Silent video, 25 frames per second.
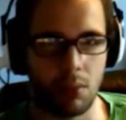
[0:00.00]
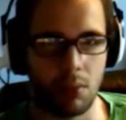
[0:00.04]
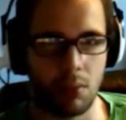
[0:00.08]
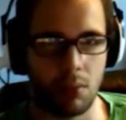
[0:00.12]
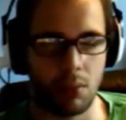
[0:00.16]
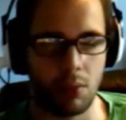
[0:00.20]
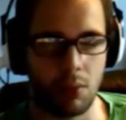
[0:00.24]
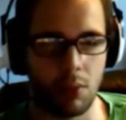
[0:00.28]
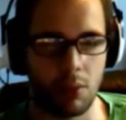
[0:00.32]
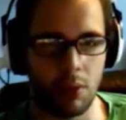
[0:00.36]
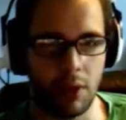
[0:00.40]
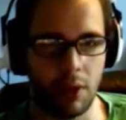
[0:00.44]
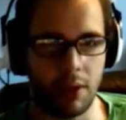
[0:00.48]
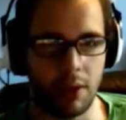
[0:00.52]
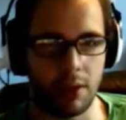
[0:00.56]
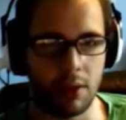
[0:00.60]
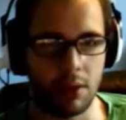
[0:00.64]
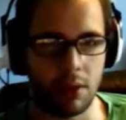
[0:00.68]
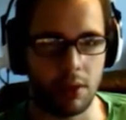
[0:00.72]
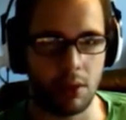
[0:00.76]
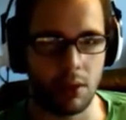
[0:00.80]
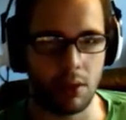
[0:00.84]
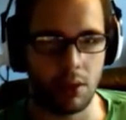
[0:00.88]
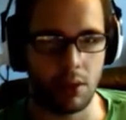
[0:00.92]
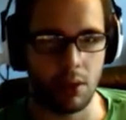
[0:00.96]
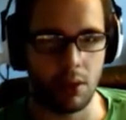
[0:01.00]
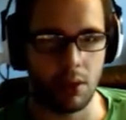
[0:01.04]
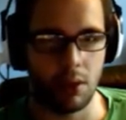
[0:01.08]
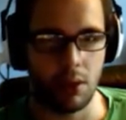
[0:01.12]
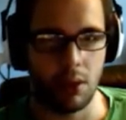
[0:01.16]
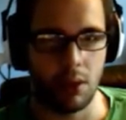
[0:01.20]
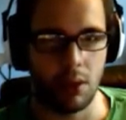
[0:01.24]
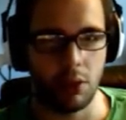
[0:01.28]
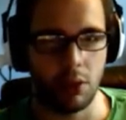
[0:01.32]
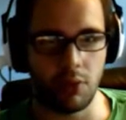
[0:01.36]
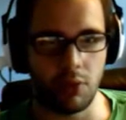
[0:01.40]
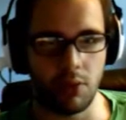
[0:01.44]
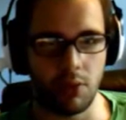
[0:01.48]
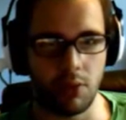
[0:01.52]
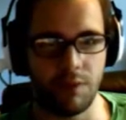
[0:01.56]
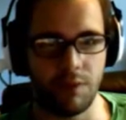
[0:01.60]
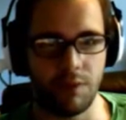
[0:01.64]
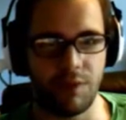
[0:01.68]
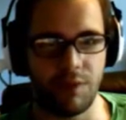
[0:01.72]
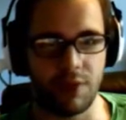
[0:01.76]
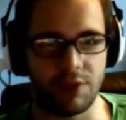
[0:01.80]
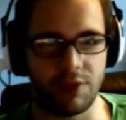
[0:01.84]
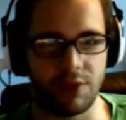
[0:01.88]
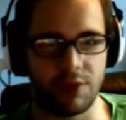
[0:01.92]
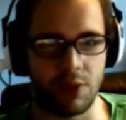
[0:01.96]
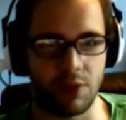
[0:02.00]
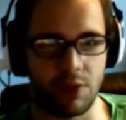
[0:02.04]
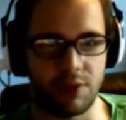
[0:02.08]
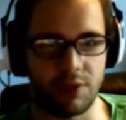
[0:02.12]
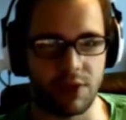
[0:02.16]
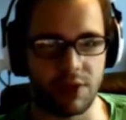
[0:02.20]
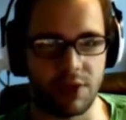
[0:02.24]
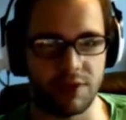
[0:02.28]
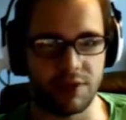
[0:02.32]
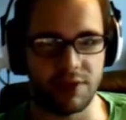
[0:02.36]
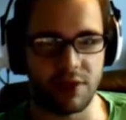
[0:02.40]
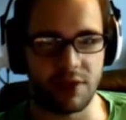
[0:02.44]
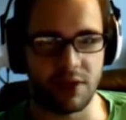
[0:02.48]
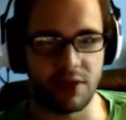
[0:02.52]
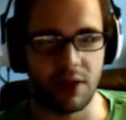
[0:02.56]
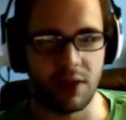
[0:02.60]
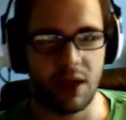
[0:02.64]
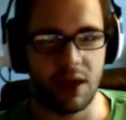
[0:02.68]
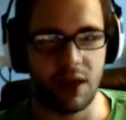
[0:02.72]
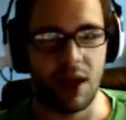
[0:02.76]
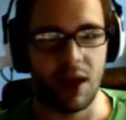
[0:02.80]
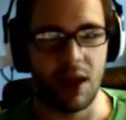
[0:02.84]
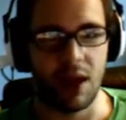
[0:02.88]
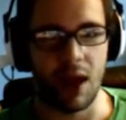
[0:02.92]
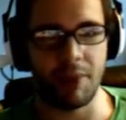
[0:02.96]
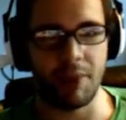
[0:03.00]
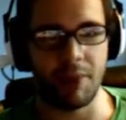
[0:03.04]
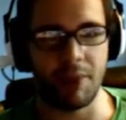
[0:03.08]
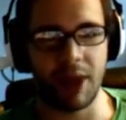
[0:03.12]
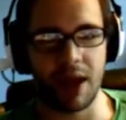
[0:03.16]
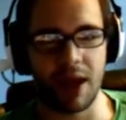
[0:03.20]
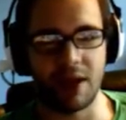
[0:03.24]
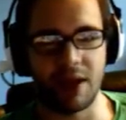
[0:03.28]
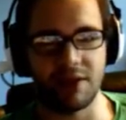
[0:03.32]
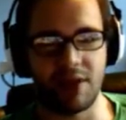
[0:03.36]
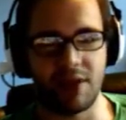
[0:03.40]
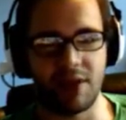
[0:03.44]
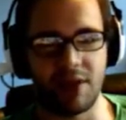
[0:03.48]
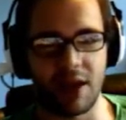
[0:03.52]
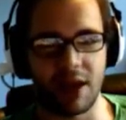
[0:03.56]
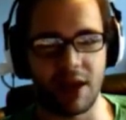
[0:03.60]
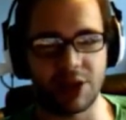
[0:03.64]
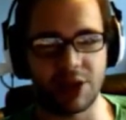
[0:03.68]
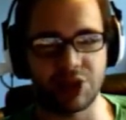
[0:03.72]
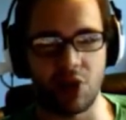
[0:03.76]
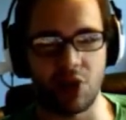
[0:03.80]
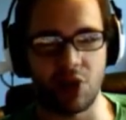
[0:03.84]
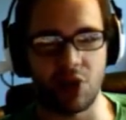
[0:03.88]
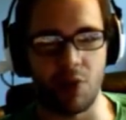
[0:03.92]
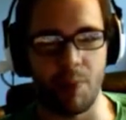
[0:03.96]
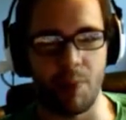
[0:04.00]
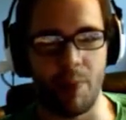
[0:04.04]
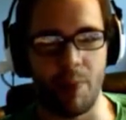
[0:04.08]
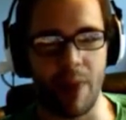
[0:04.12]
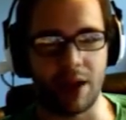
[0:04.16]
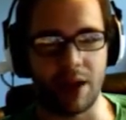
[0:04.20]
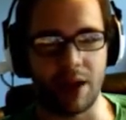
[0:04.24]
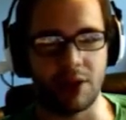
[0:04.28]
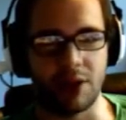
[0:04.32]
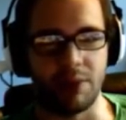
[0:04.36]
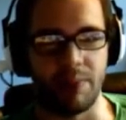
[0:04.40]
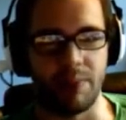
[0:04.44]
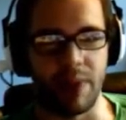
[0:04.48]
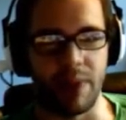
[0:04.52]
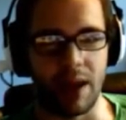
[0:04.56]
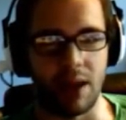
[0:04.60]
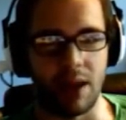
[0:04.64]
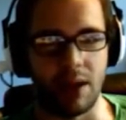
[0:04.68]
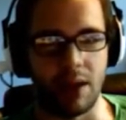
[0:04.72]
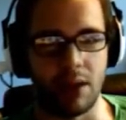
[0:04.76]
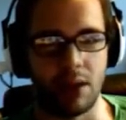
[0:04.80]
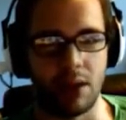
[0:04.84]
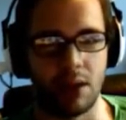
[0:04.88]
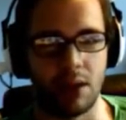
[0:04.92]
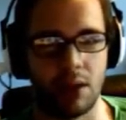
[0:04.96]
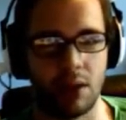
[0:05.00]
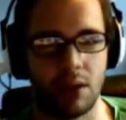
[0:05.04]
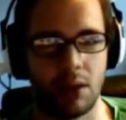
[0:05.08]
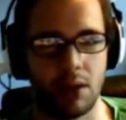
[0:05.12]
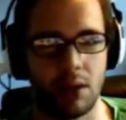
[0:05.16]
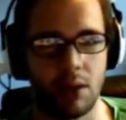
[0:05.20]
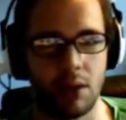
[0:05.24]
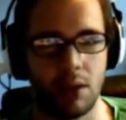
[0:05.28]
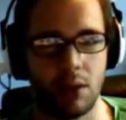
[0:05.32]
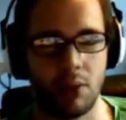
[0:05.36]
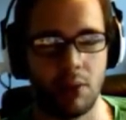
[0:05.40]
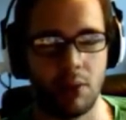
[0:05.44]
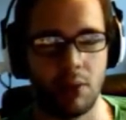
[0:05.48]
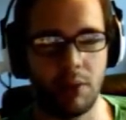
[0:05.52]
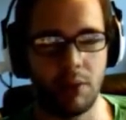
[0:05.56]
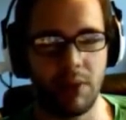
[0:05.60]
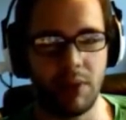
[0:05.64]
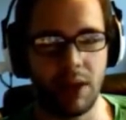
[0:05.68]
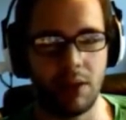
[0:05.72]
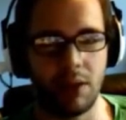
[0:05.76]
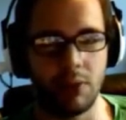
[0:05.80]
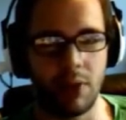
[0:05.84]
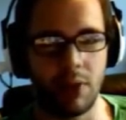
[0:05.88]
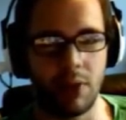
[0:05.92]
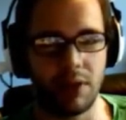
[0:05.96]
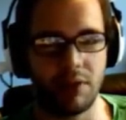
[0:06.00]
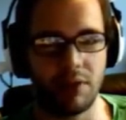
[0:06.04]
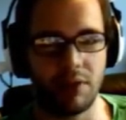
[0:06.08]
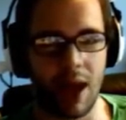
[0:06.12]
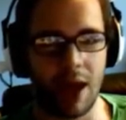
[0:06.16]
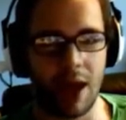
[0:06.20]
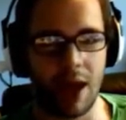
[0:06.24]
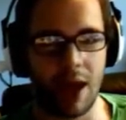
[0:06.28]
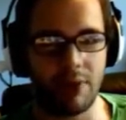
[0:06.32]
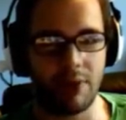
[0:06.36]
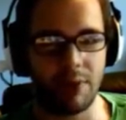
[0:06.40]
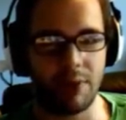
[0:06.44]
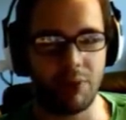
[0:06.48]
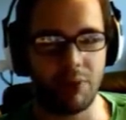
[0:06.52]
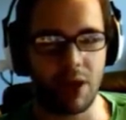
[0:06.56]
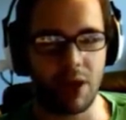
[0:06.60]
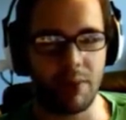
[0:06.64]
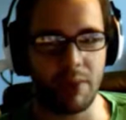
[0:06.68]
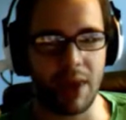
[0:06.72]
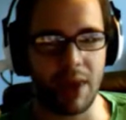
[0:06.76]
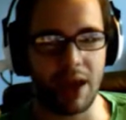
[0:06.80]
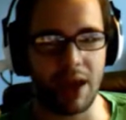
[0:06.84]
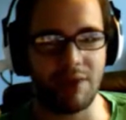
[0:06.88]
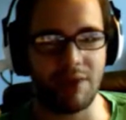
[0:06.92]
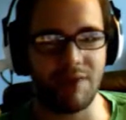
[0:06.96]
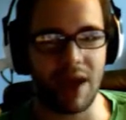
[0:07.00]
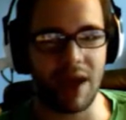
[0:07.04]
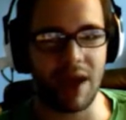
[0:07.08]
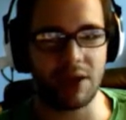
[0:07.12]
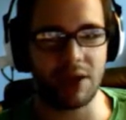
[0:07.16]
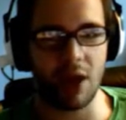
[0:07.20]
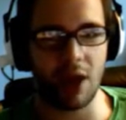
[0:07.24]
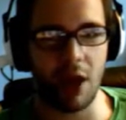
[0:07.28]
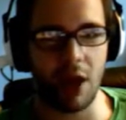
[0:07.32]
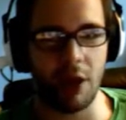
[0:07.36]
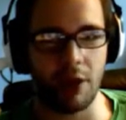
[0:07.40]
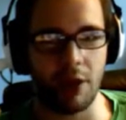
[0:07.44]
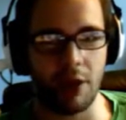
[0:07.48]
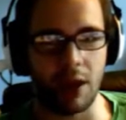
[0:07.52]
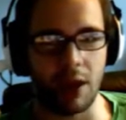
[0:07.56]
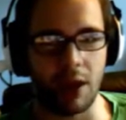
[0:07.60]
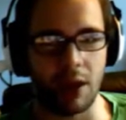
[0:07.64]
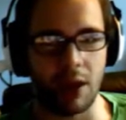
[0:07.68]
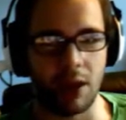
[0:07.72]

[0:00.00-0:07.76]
What? The room feels cold all of a sudden. I'm kind of scared. I should go back to bed. What do you mean? What? How do I bring up my inventory?